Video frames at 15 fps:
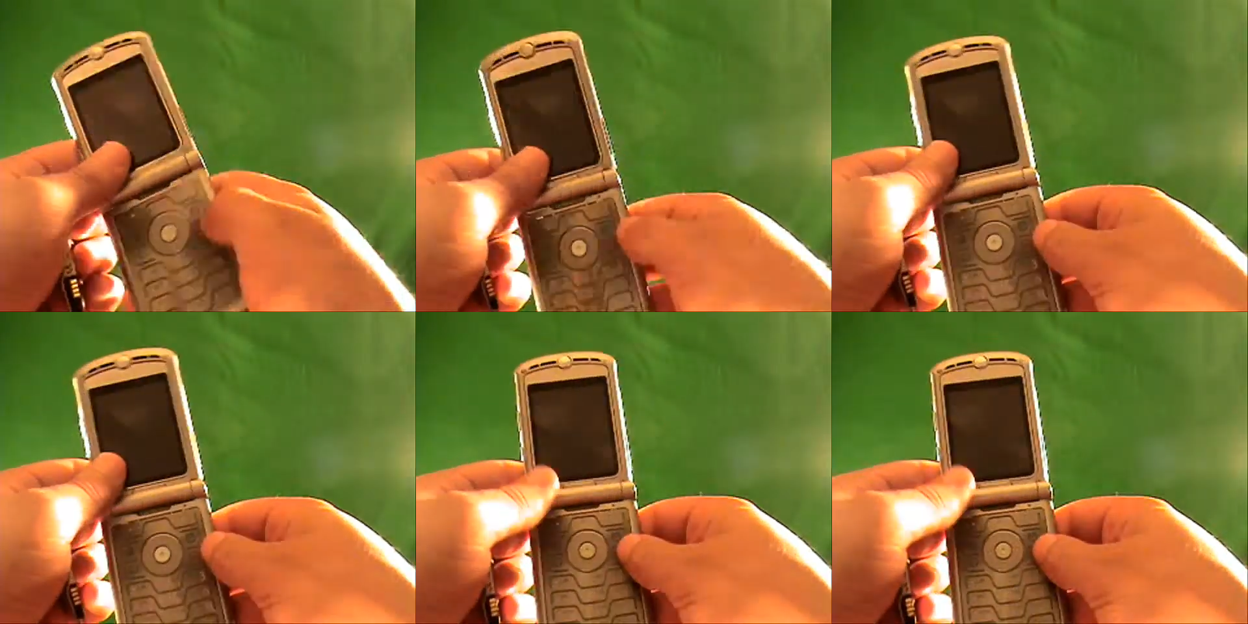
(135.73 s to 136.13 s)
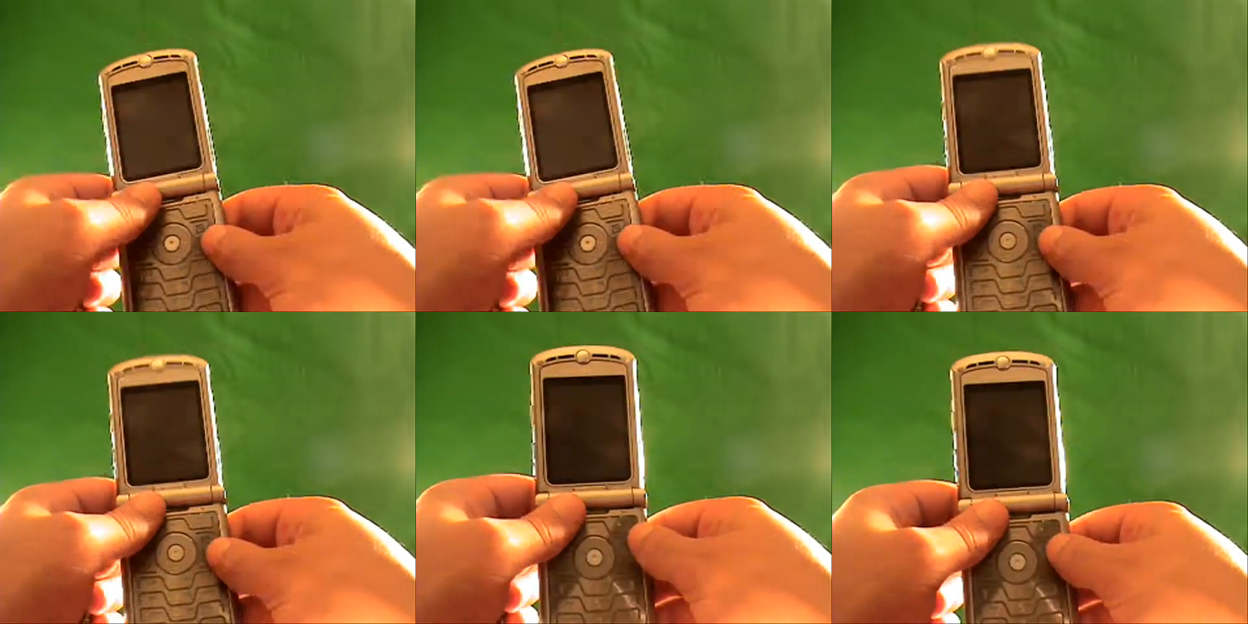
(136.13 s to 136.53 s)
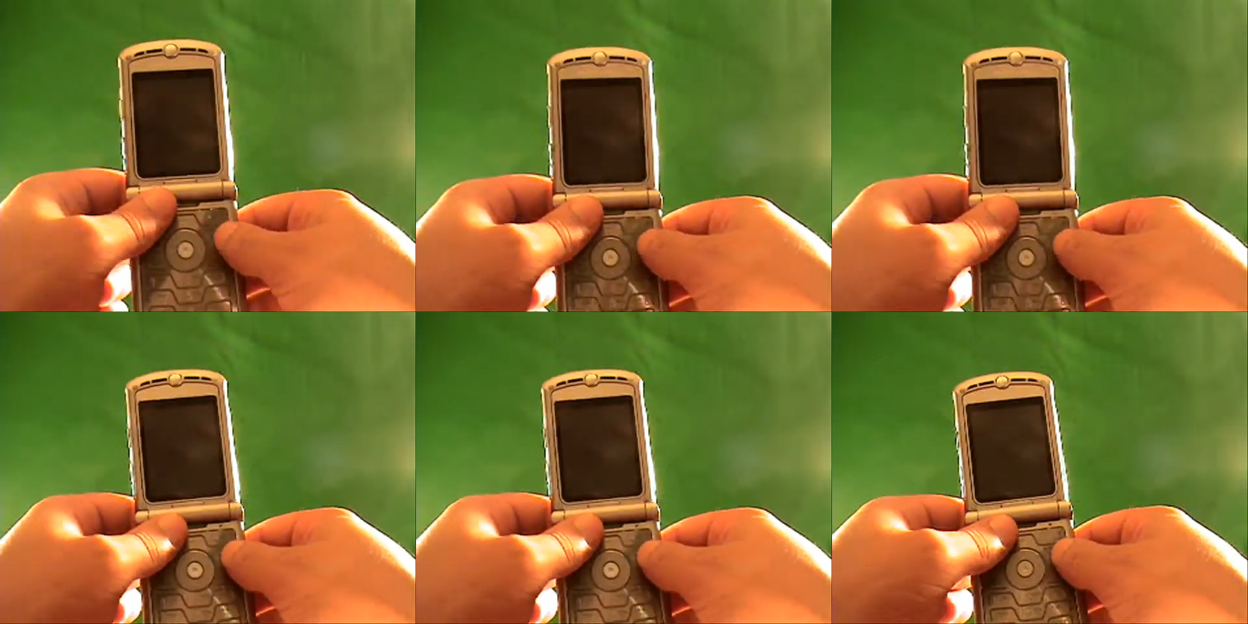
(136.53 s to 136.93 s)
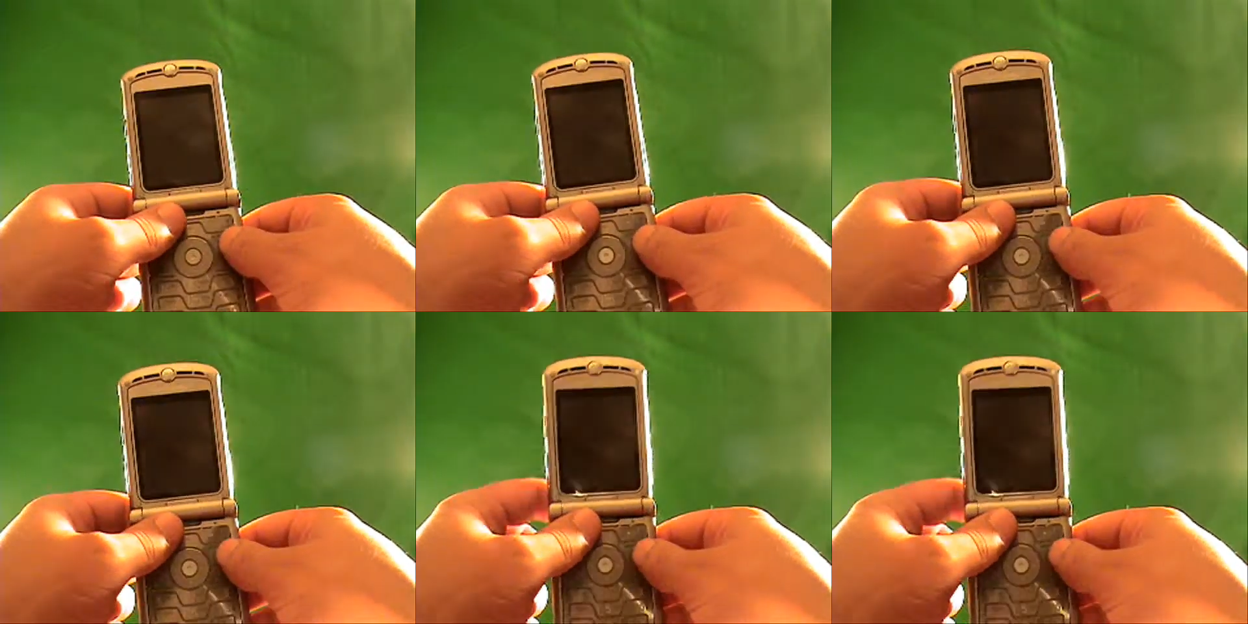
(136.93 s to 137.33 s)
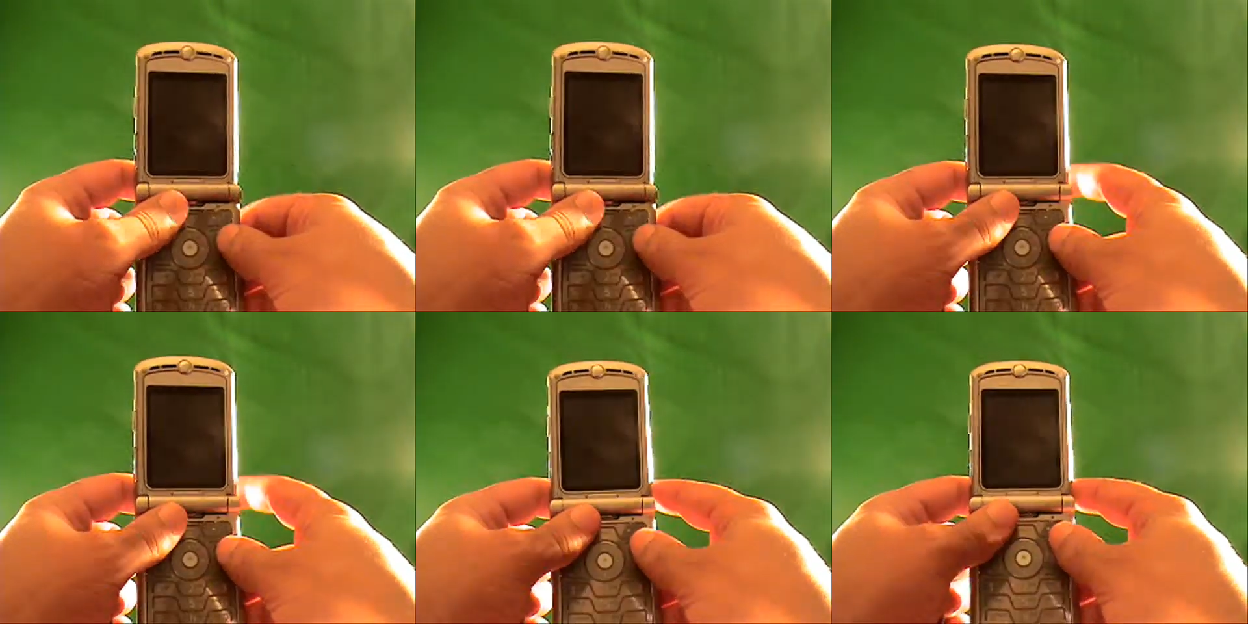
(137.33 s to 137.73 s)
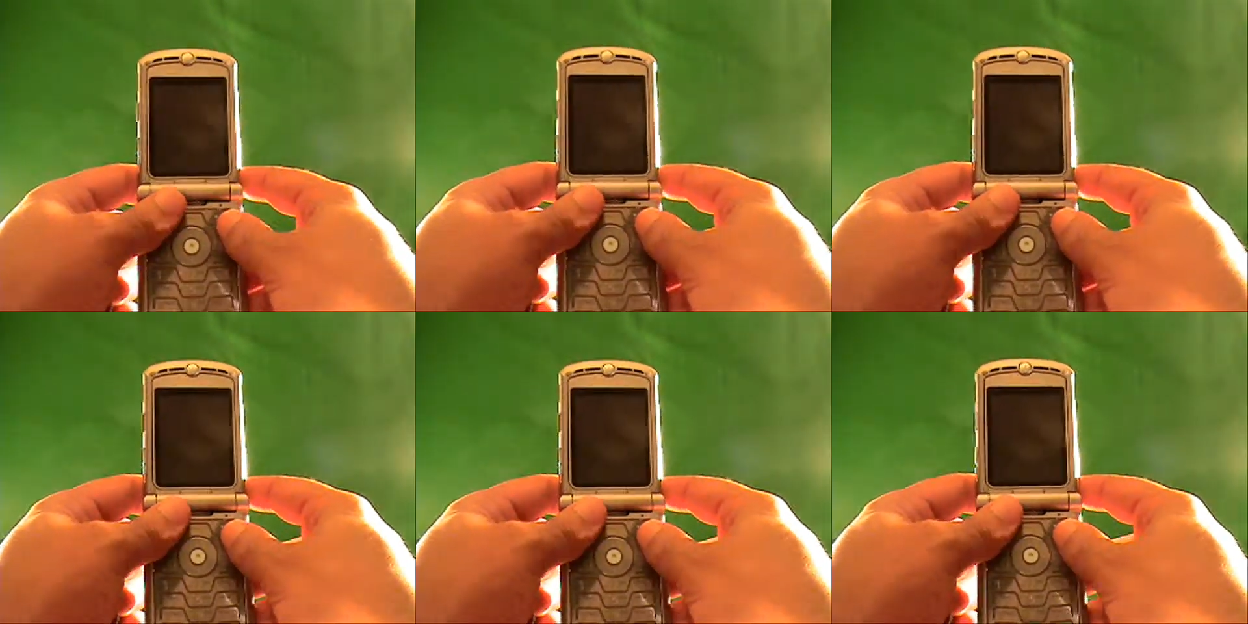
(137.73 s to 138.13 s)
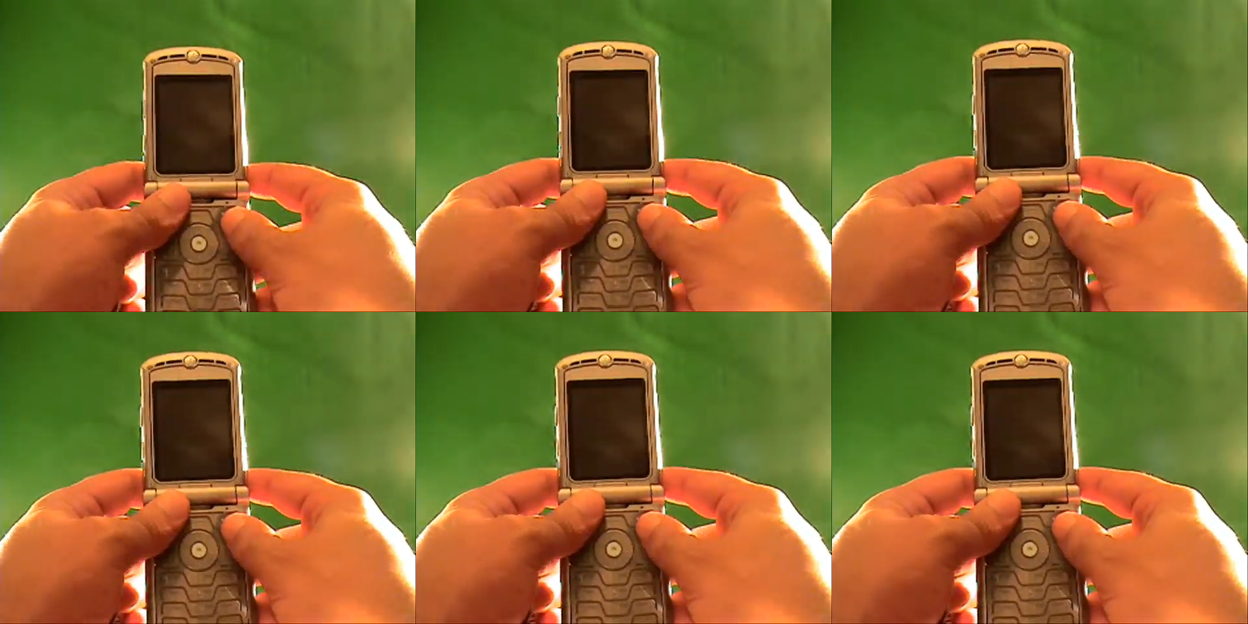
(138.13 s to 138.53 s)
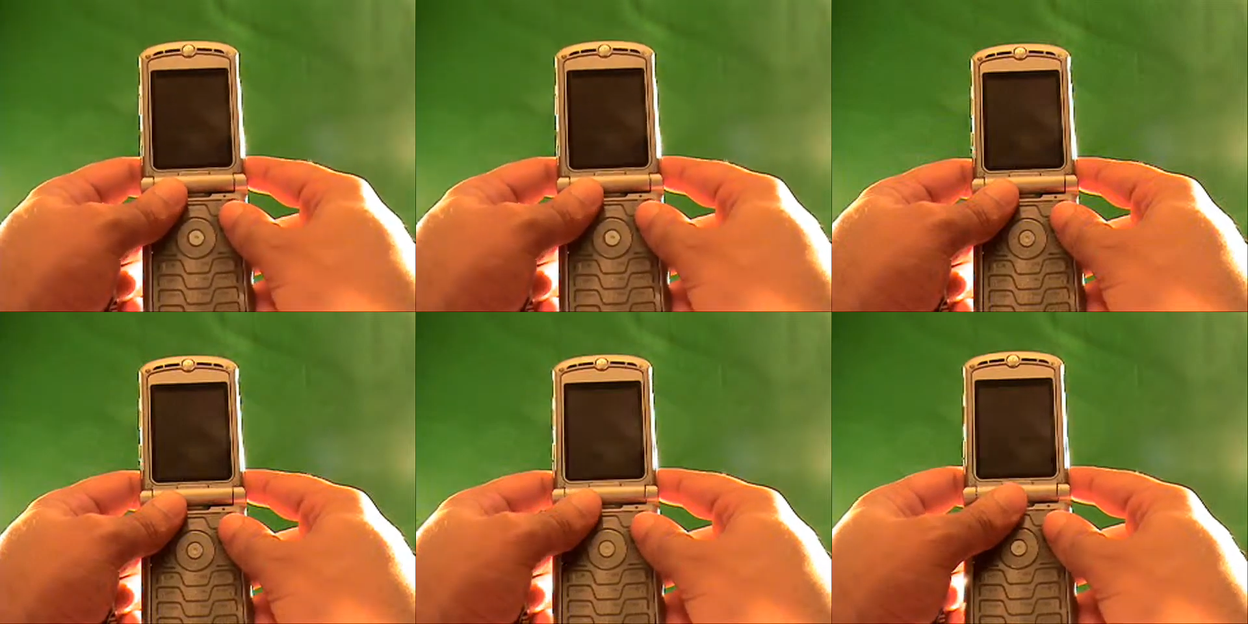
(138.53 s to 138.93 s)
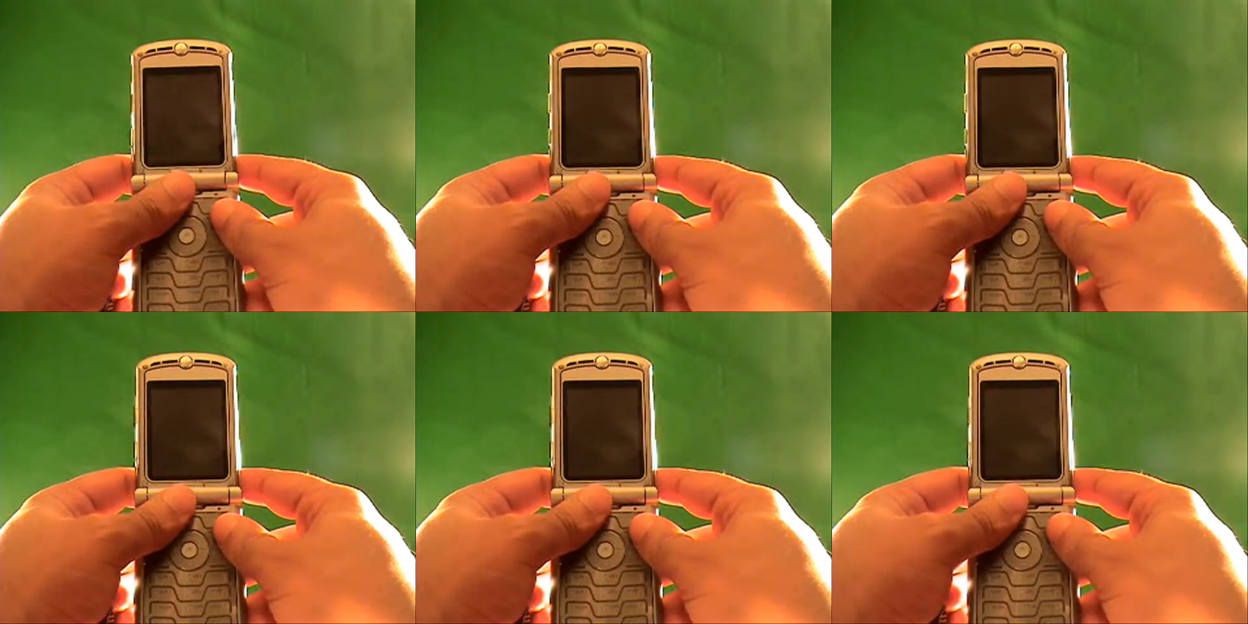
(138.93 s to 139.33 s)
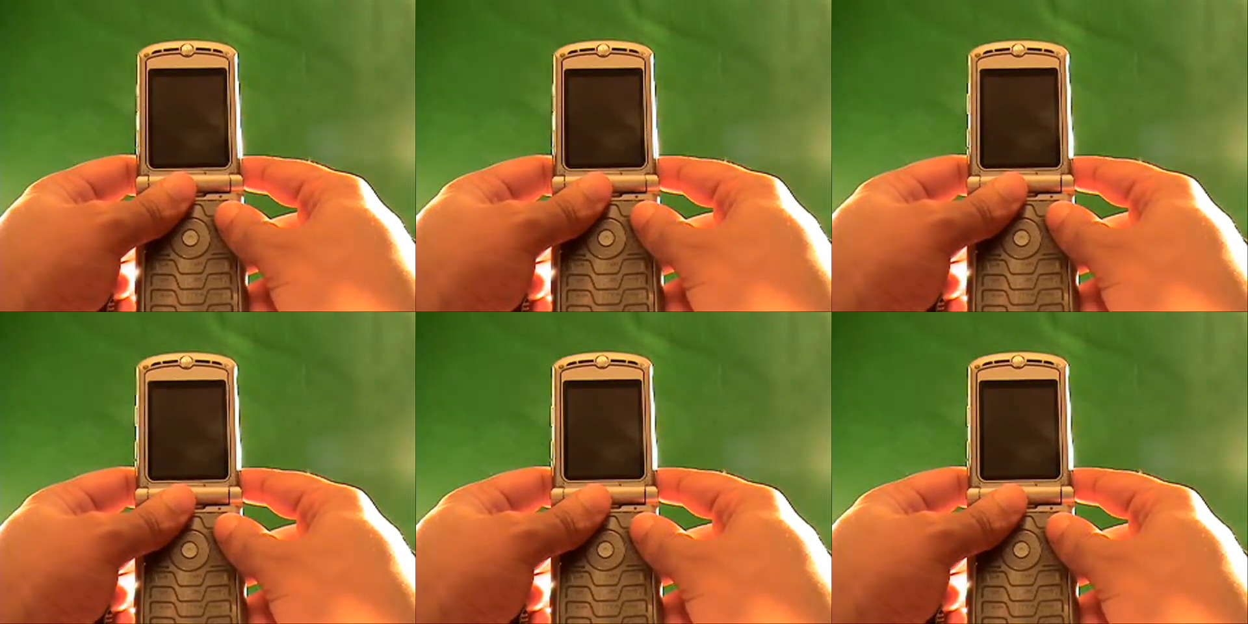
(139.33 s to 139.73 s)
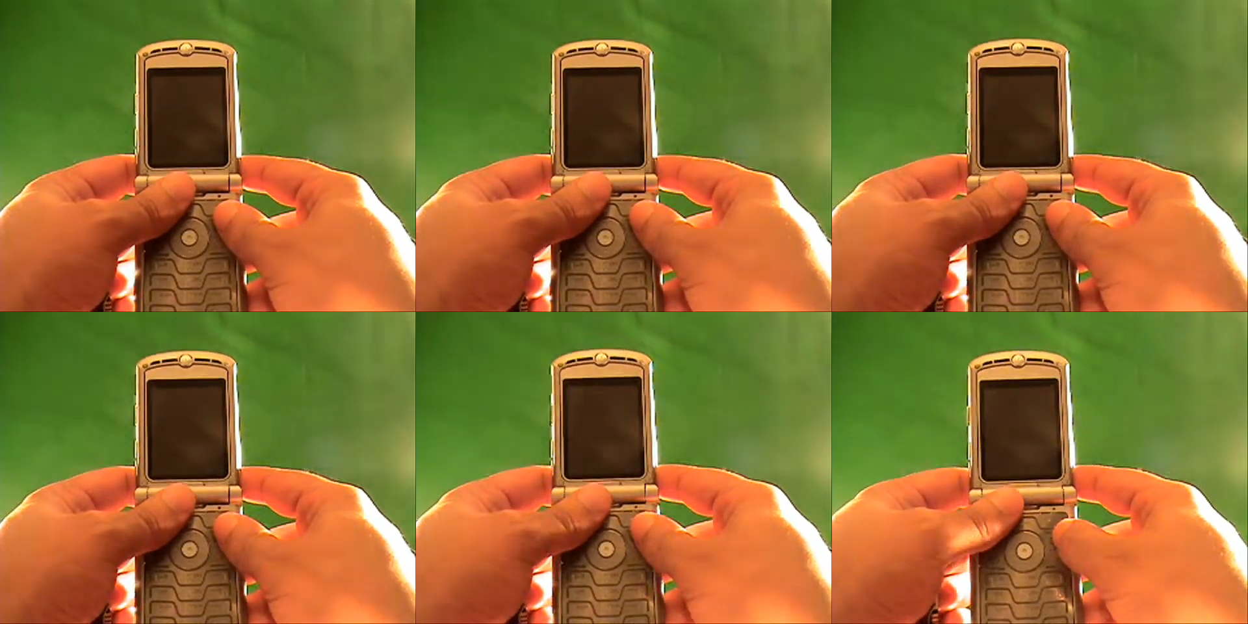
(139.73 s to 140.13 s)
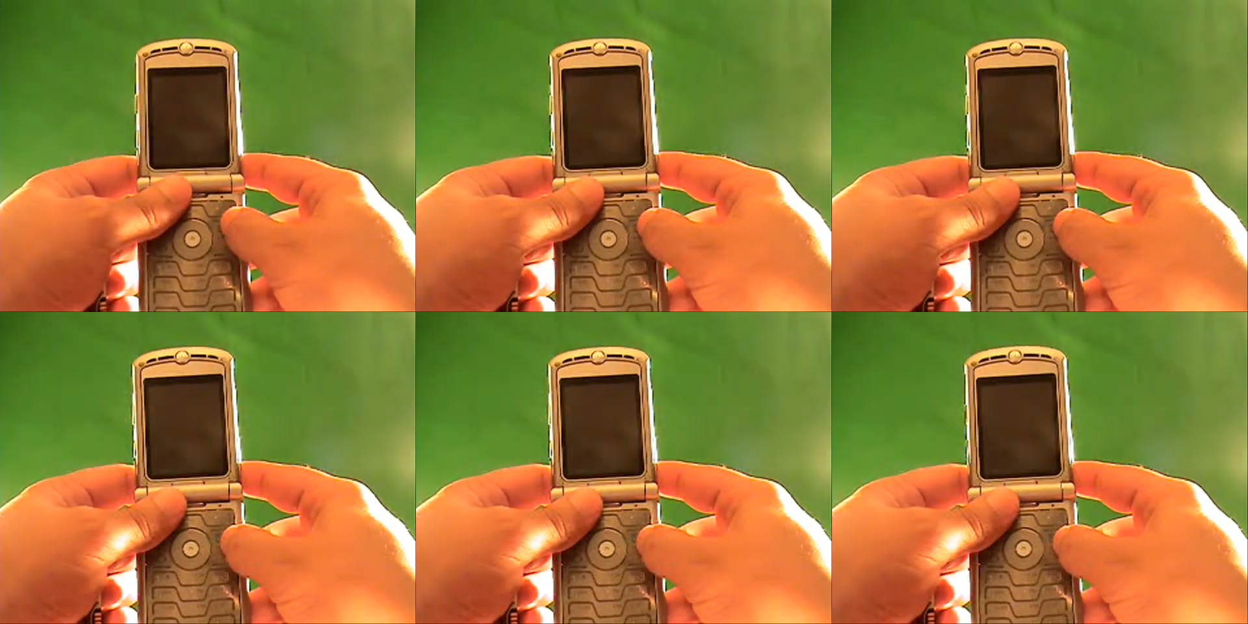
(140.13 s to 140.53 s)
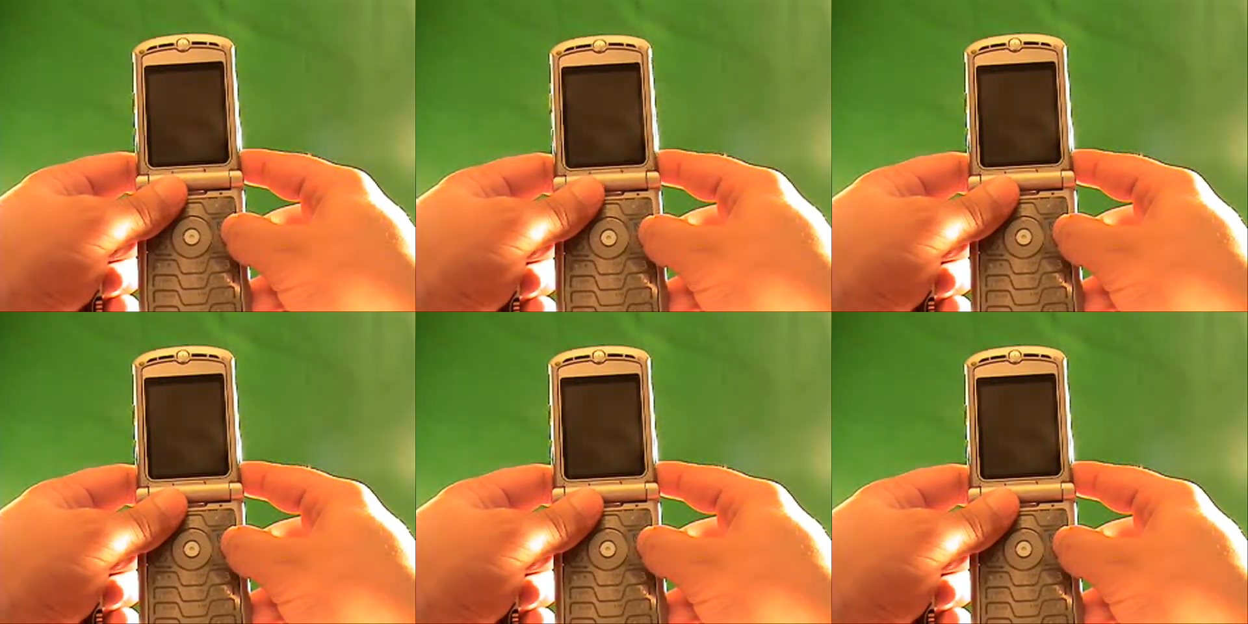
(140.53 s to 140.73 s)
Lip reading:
(no speaker visible)